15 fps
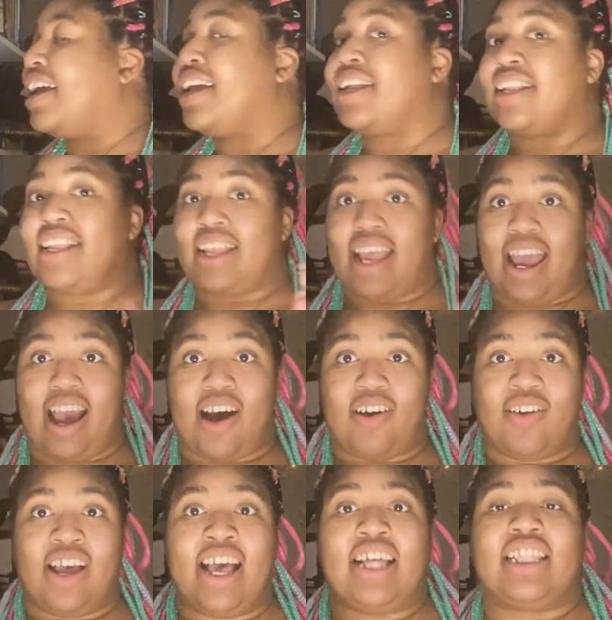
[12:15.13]
Now,
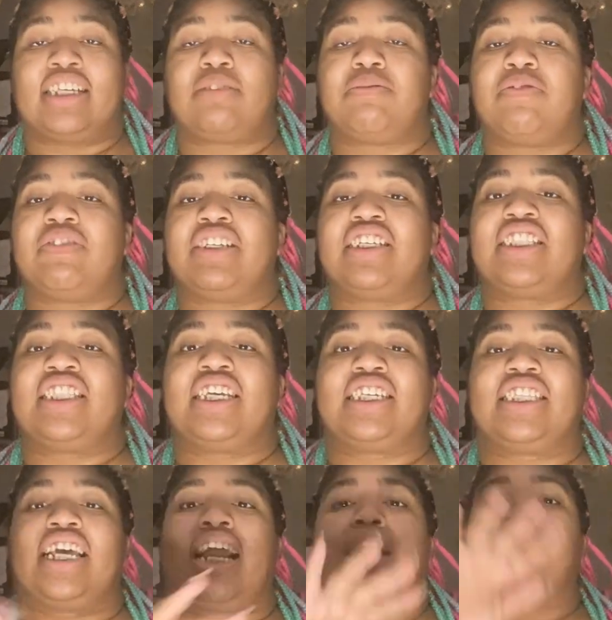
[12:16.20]
let's move into the
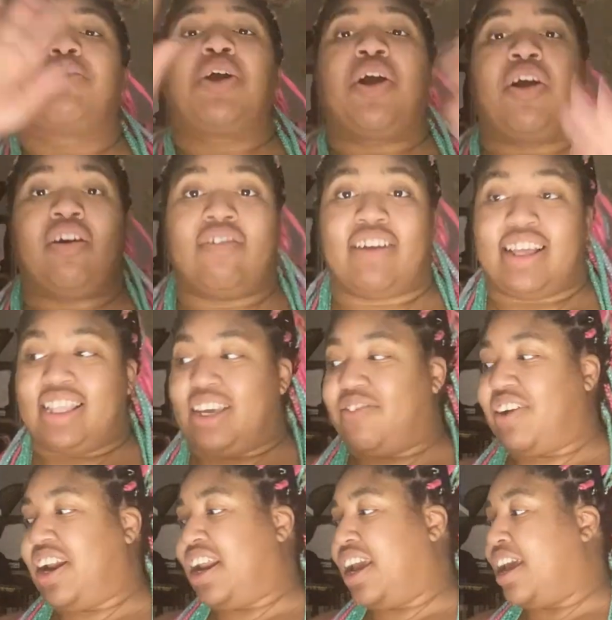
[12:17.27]
things that I'm currently
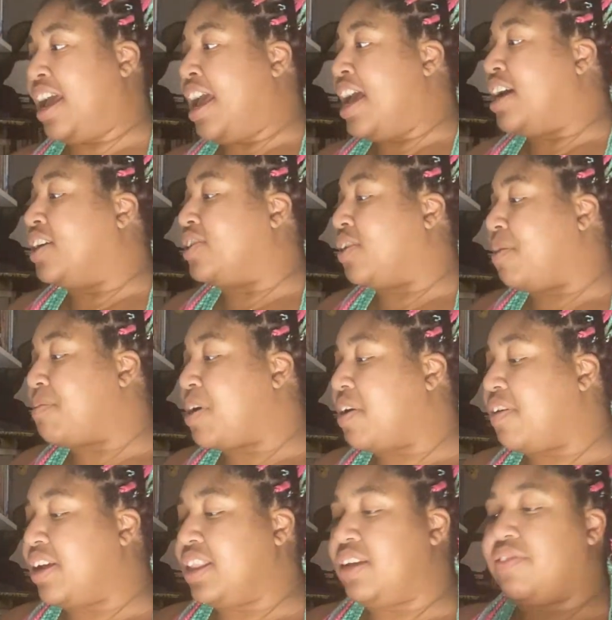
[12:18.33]
reading. So I'm
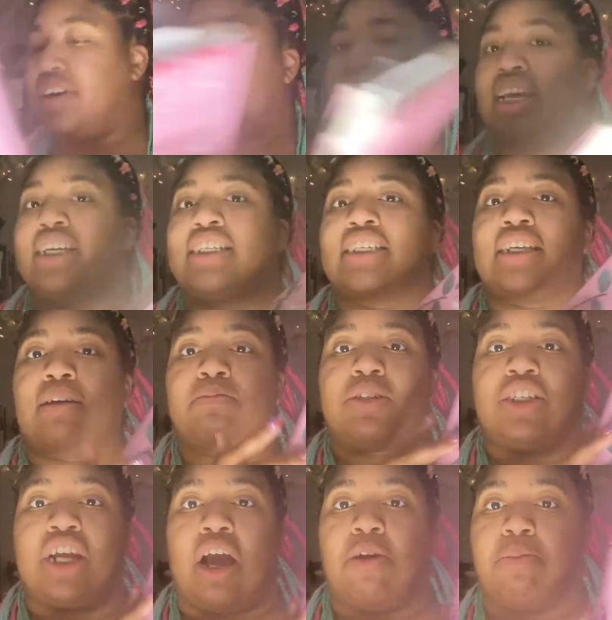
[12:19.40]
currently reading Some
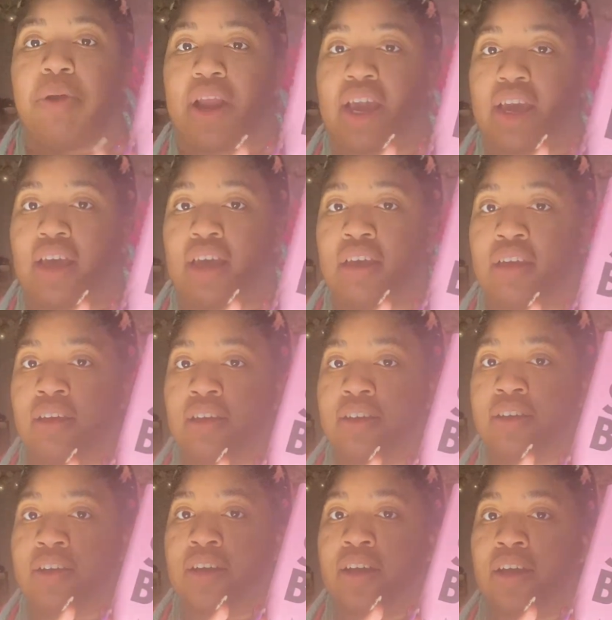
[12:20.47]
Shall Break
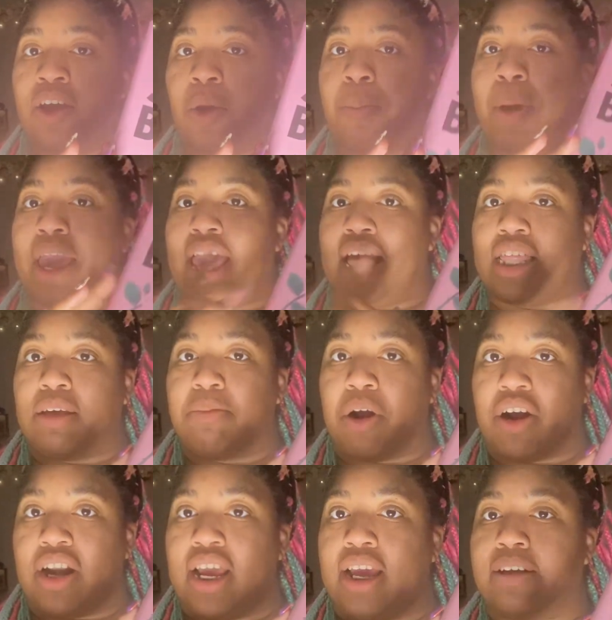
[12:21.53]
by Ellie
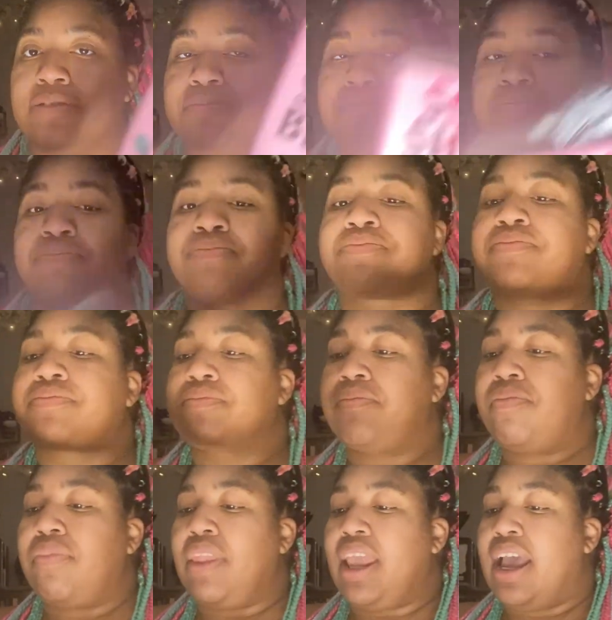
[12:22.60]
Marney.
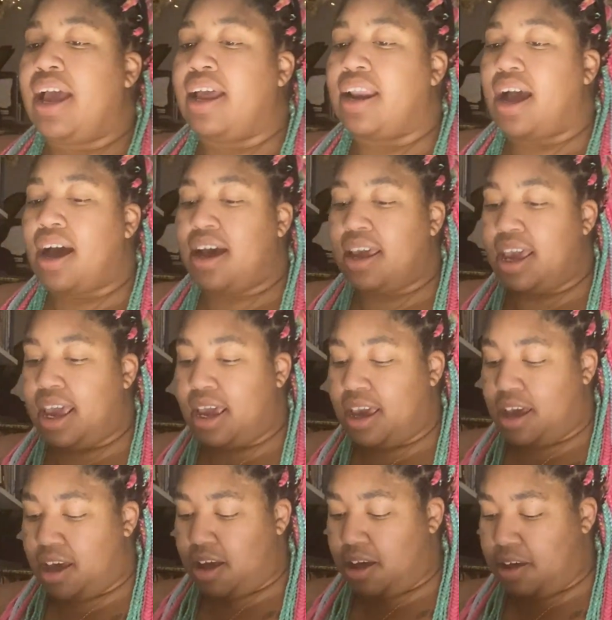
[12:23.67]
And I
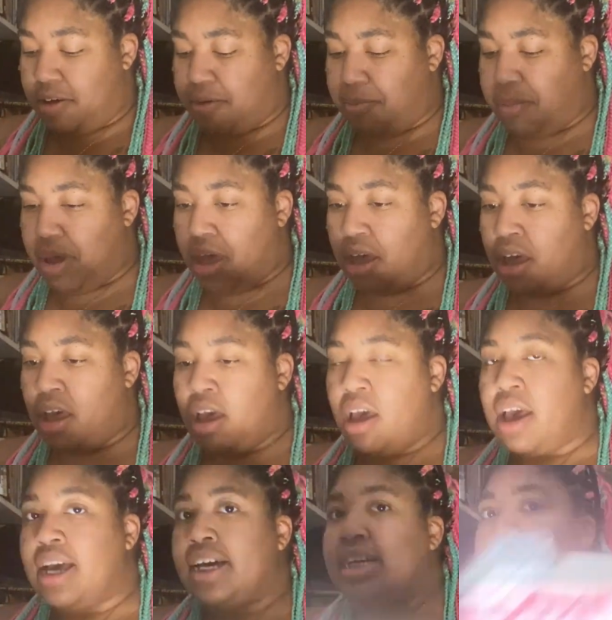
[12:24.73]
am
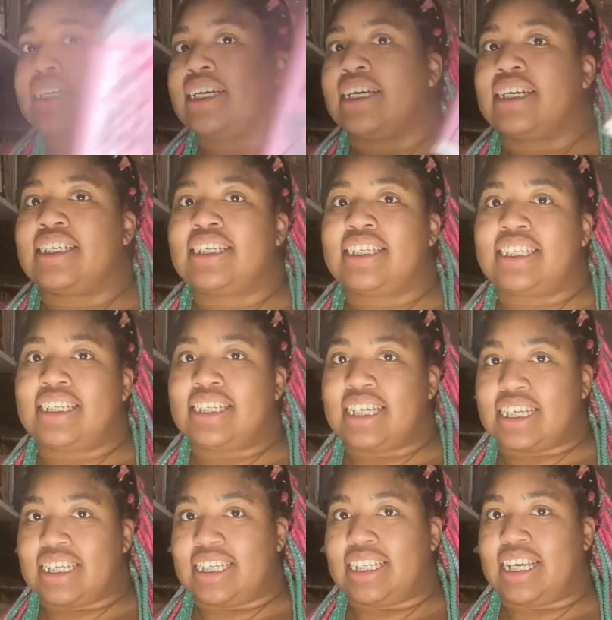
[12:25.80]

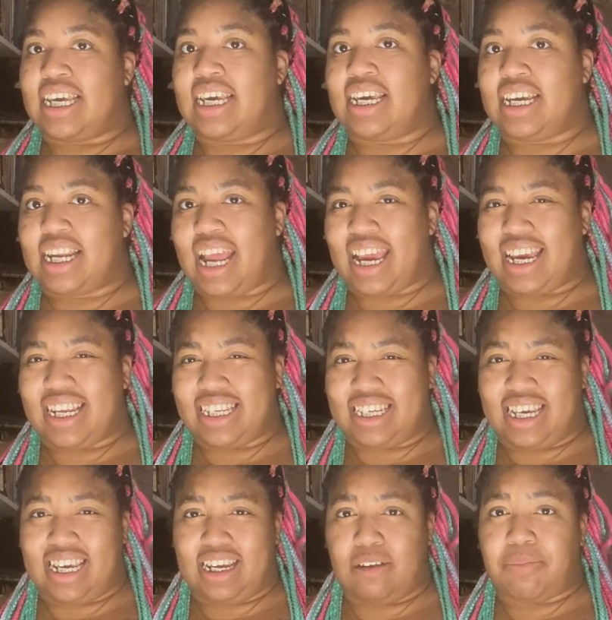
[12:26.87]

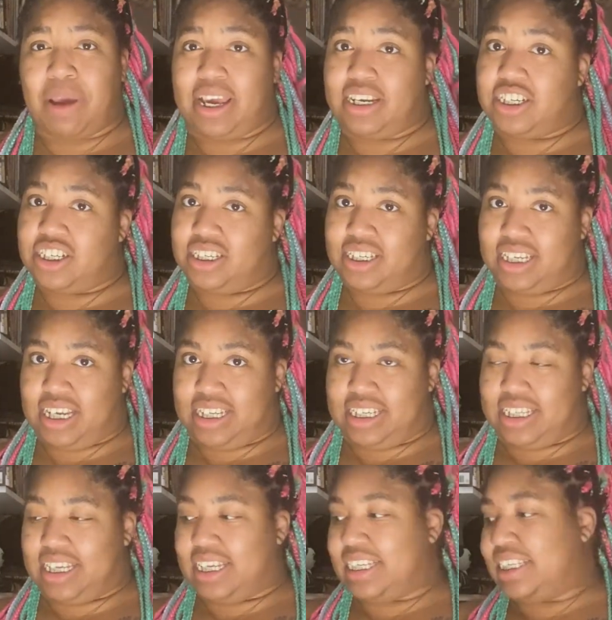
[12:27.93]
18 pages
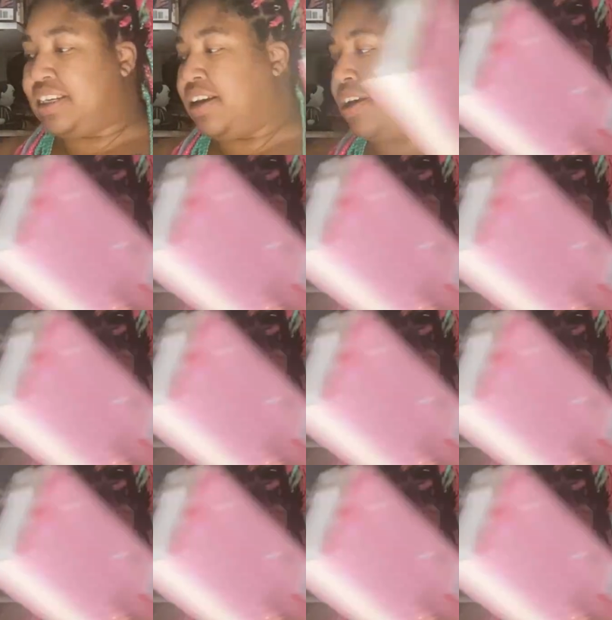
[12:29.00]
into this.